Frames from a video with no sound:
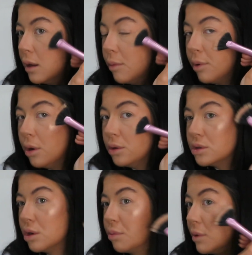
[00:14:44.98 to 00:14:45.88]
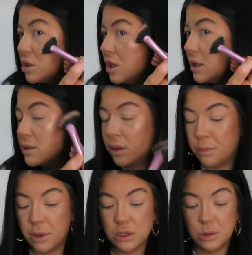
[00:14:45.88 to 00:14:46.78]
and put it on the top of my cheeks. Now the
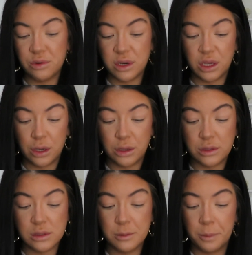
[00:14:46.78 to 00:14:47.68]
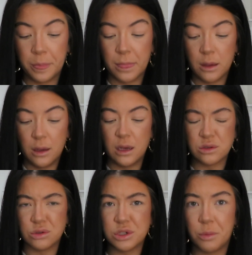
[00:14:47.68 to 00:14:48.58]
blush we already used
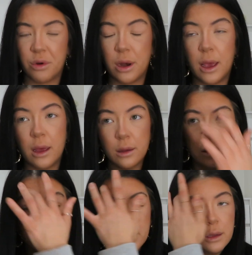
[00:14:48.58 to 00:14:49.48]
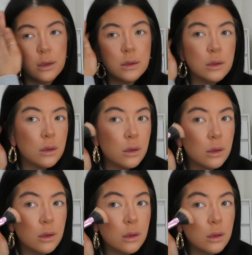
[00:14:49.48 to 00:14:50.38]
has got shimmer in it.
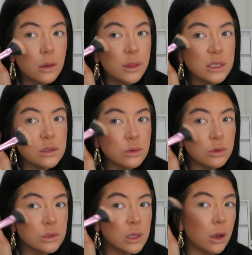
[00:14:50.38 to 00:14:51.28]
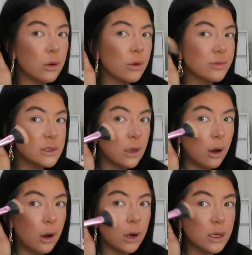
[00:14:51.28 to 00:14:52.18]
This is also obviously a
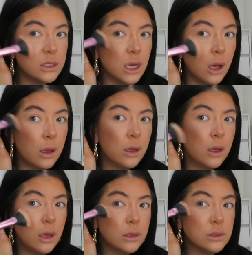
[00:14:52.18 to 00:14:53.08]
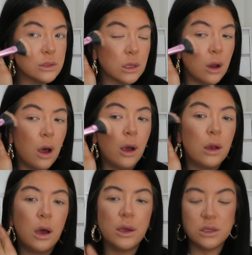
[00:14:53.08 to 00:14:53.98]
highlighter, So it's going to
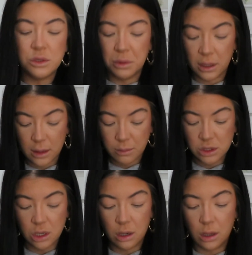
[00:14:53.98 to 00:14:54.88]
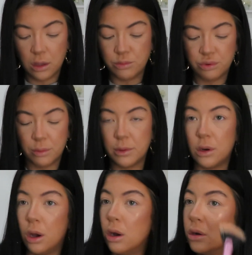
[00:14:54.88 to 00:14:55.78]
highlight. Do we need that much highlight? Probably
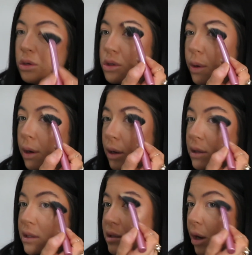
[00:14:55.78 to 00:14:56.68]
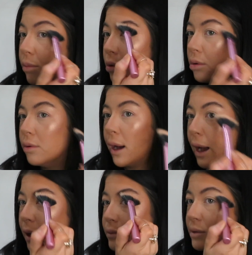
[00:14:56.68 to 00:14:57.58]
not. Do I look like a disco ball?
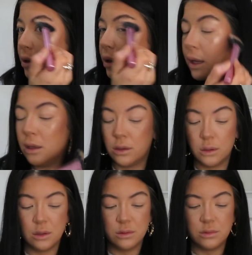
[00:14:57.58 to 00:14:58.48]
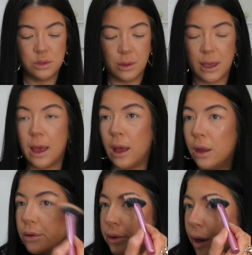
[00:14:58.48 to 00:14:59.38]
Absolutely. Do I care?
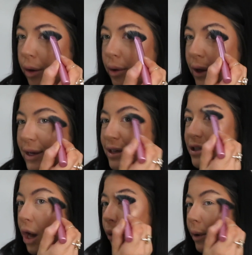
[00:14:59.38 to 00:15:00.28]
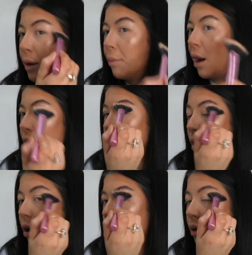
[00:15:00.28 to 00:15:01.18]
No. So we're going to pile that
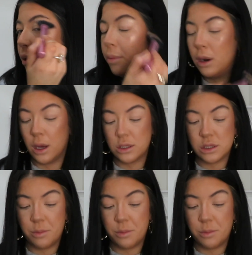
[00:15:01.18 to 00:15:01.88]
on, pull it under the